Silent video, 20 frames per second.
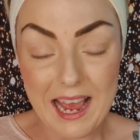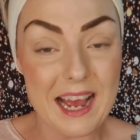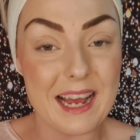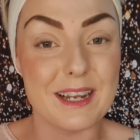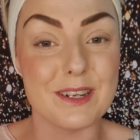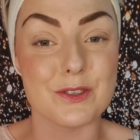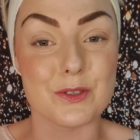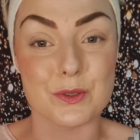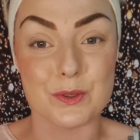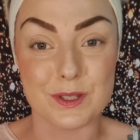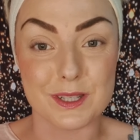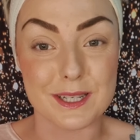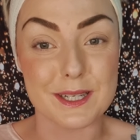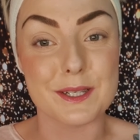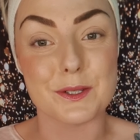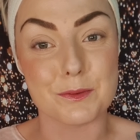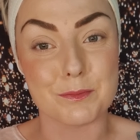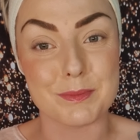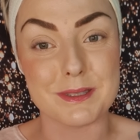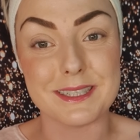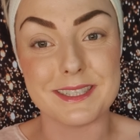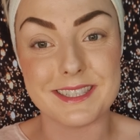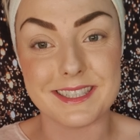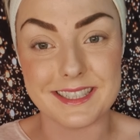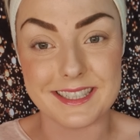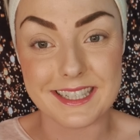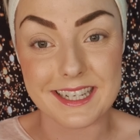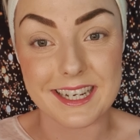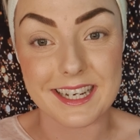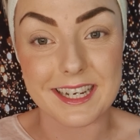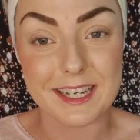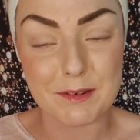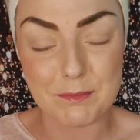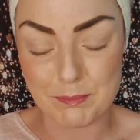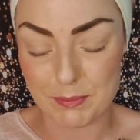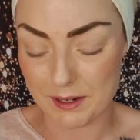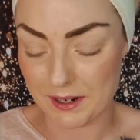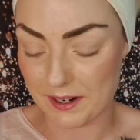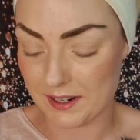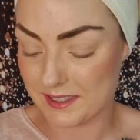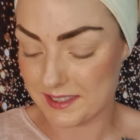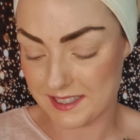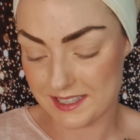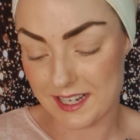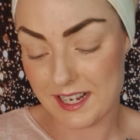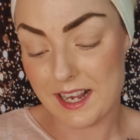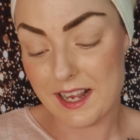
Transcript: I don't think it'll be today, but